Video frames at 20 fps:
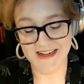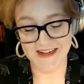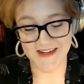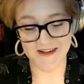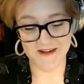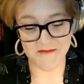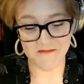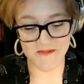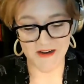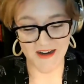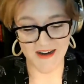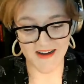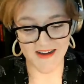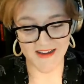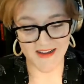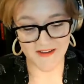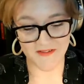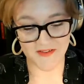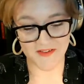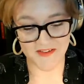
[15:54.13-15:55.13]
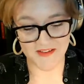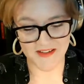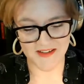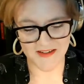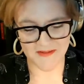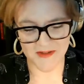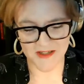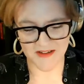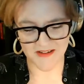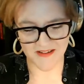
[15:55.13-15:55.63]
I have seen,
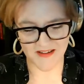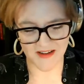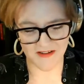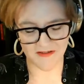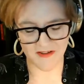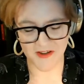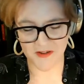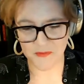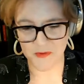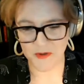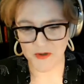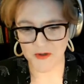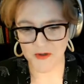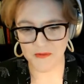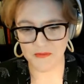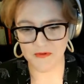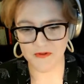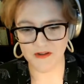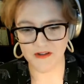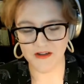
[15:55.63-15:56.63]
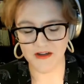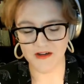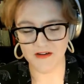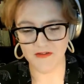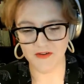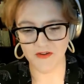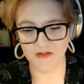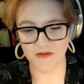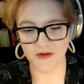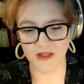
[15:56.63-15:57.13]
I'm in a Facebook group with a lot
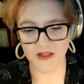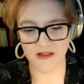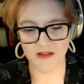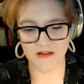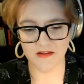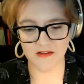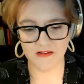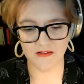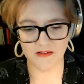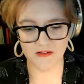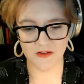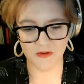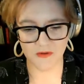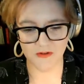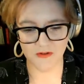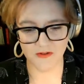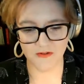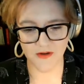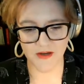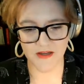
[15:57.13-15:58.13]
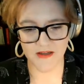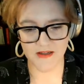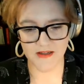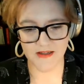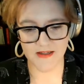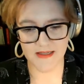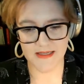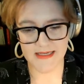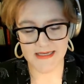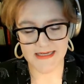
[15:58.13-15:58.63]
of Australians who are
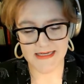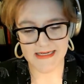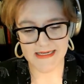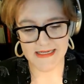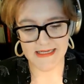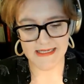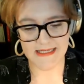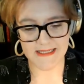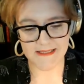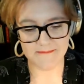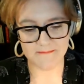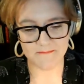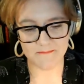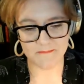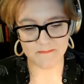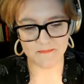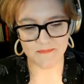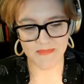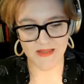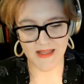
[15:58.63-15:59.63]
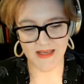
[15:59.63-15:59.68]
stranded. And